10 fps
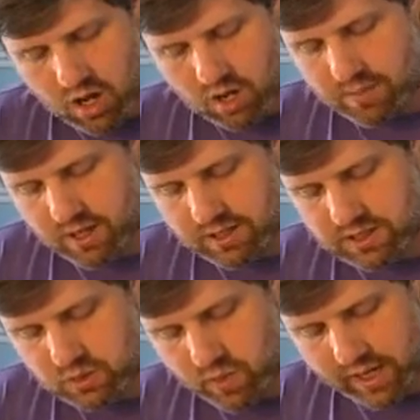a Punnett
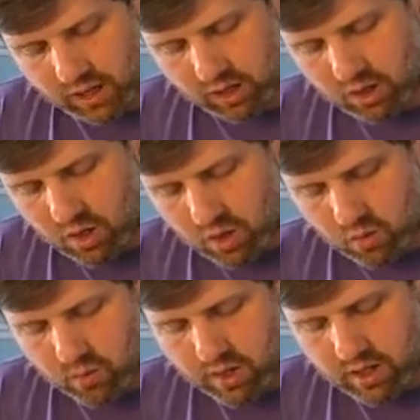square?
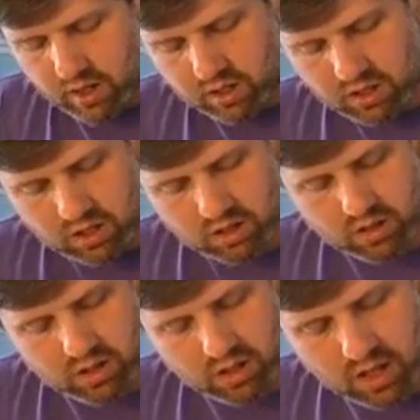Well,
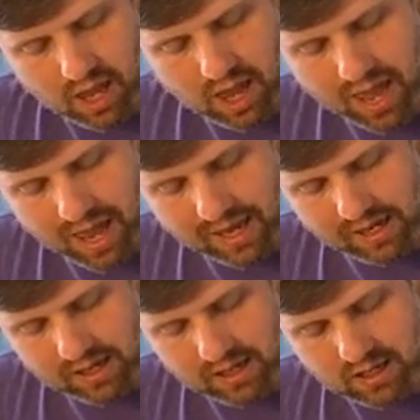A
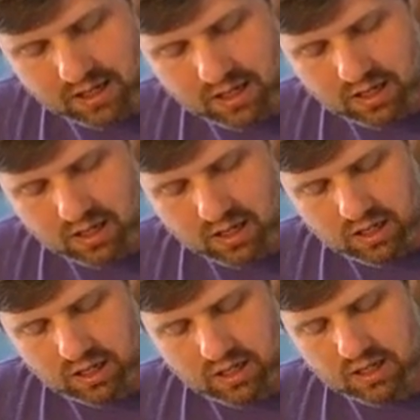
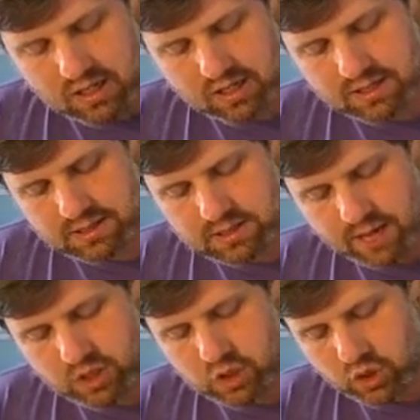is a
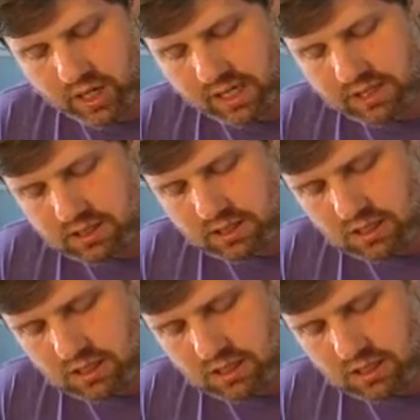dominant trait,